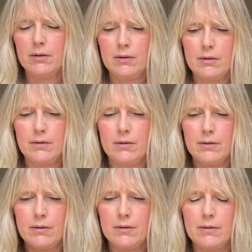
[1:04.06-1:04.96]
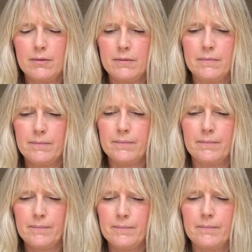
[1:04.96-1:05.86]

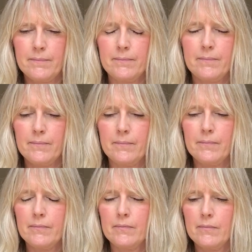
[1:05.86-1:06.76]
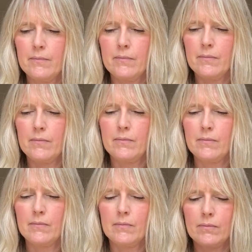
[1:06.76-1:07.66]

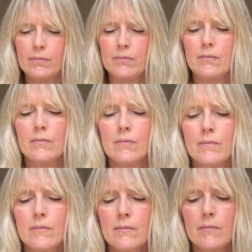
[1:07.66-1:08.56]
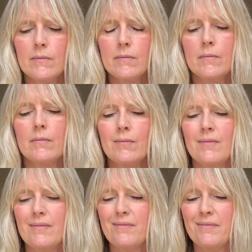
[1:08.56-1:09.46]

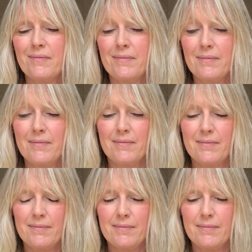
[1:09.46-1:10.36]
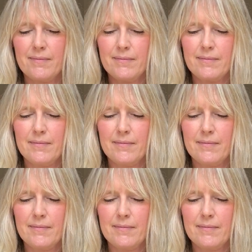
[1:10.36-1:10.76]
(no one is talking)